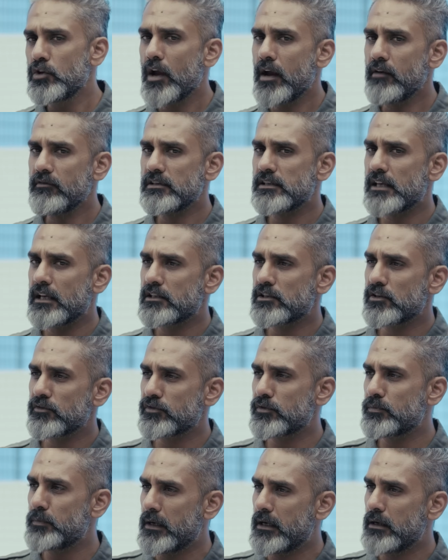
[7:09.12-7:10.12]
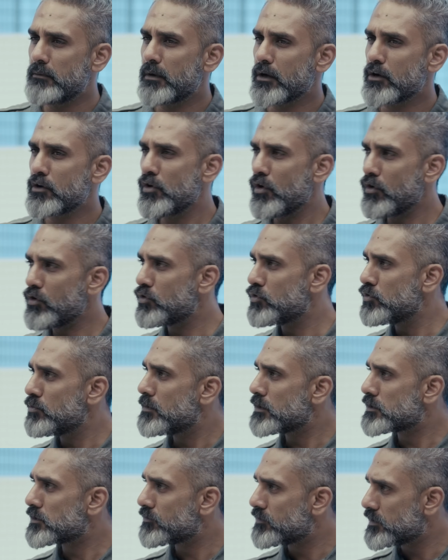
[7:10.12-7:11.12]
have a sense of speed, but not too
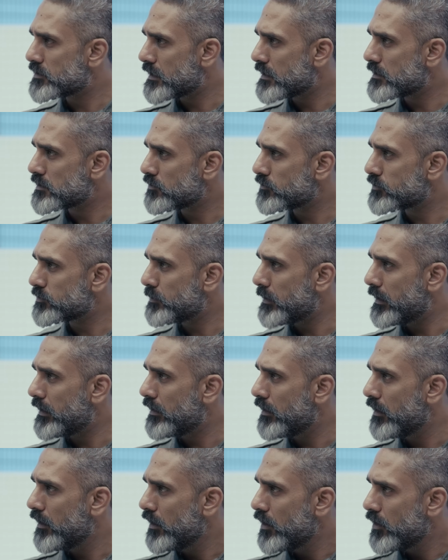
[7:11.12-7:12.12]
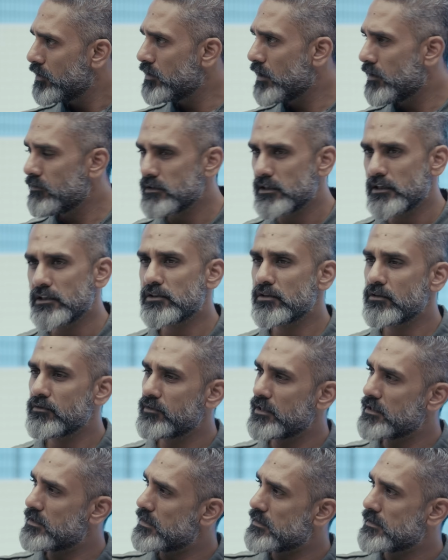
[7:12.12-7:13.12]
much of a sense of speed. You have a sense of
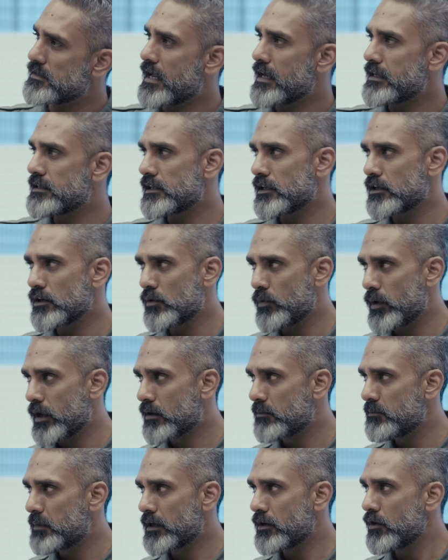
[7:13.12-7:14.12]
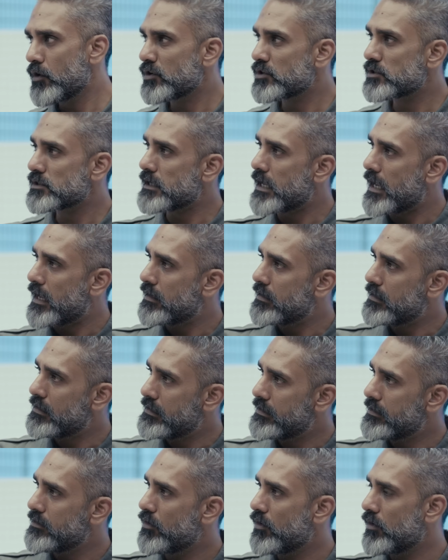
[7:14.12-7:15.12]
this is nice and quick, but not
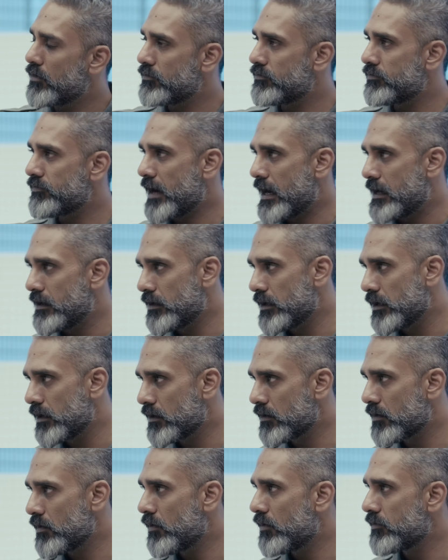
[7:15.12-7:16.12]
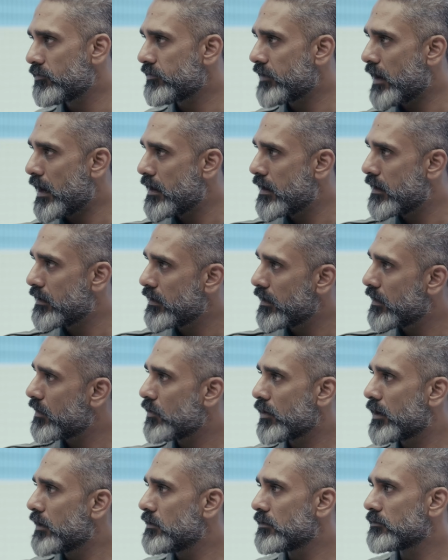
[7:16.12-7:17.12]
scarily or frantic or frenetic
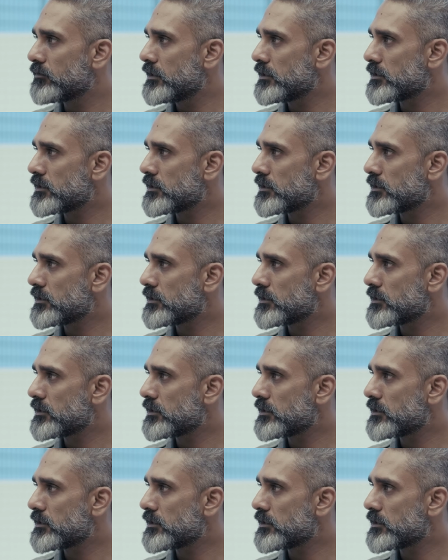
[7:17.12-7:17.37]
or any of these